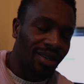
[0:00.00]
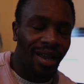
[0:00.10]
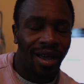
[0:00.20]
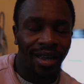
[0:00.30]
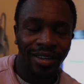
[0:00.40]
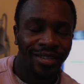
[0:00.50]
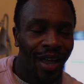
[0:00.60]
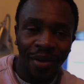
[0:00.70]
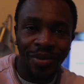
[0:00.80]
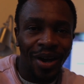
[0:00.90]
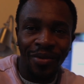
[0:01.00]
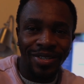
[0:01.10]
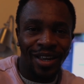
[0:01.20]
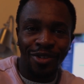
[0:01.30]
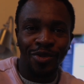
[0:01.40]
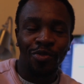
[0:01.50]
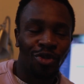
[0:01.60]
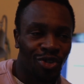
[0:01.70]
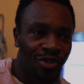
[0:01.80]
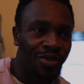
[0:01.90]
nah, it's time now is like so
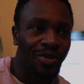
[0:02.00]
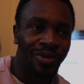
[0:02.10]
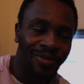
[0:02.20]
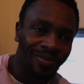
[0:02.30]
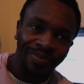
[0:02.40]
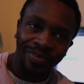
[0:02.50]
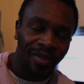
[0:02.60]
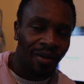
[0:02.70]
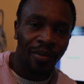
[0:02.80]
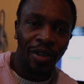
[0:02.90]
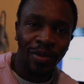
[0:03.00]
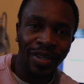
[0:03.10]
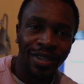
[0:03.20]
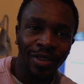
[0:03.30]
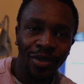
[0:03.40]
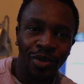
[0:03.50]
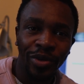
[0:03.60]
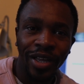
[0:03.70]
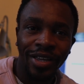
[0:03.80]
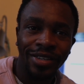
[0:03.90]
precious. So maybe 2
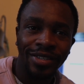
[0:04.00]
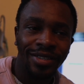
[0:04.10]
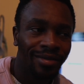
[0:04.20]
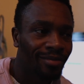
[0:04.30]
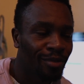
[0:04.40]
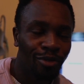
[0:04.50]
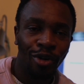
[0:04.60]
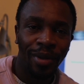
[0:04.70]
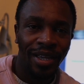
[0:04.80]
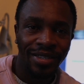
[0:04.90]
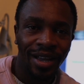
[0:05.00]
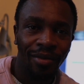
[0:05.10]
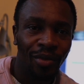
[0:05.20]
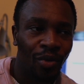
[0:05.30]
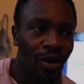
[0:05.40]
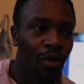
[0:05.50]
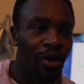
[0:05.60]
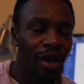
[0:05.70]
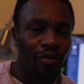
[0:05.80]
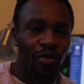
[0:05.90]
days before my exam, when I
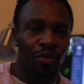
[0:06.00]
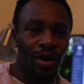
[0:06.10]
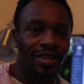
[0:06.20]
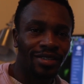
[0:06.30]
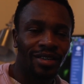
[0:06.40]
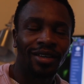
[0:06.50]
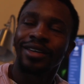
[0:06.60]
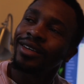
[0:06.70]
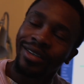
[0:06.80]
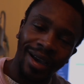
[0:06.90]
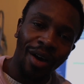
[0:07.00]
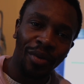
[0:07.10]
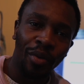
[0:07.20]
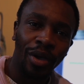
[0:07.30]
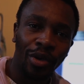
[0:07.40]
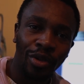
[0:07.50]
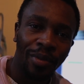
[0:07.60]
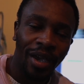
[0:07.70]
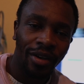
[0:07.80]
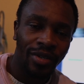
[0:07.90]
will have to rest, I will go and cut
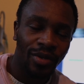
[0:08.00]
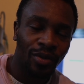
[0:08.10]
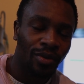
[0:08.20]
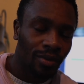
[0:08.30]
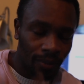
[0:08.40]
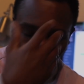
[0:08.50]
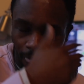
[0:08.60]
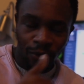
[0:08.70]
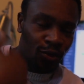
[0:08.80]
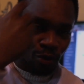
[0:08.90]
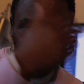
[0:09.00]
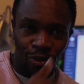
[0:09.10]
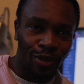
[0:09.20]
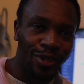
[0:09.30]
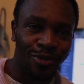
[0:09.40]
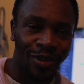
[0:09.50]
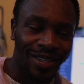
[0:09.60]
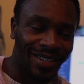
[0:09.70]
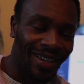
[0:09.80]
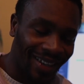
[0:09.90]
my hair. So sorry for this face.